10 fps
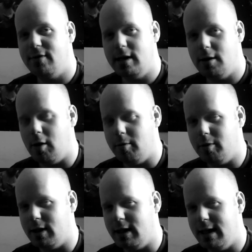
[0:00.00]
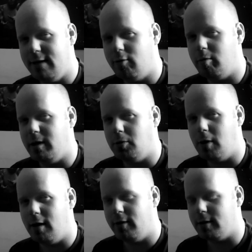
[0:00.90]
video, I believe we'll be
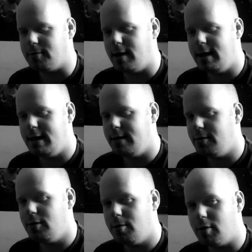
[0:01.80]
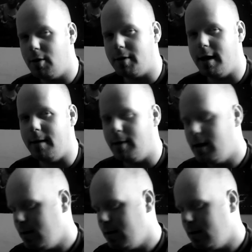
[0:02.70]
delving right into the program.